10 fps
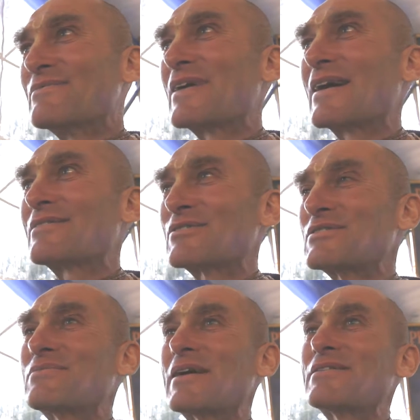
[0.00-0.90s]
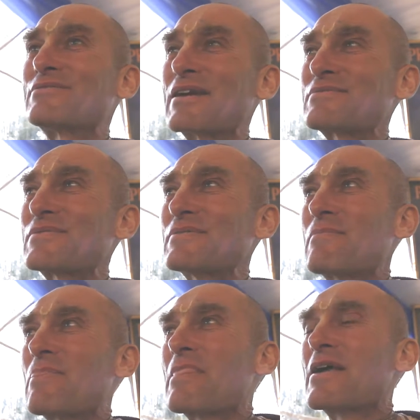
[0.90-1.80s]
But Krishna made the arrangement,
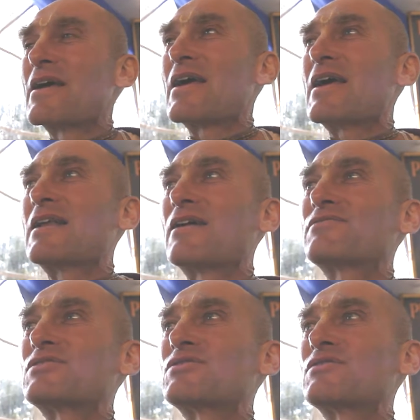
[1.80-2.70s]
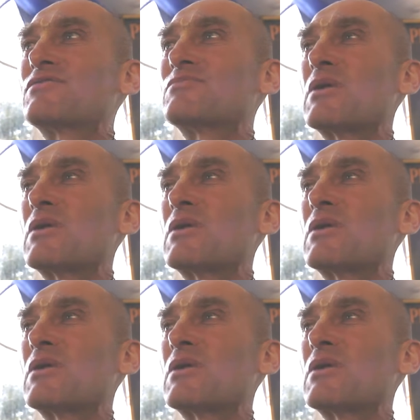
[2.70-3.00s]
and after sort of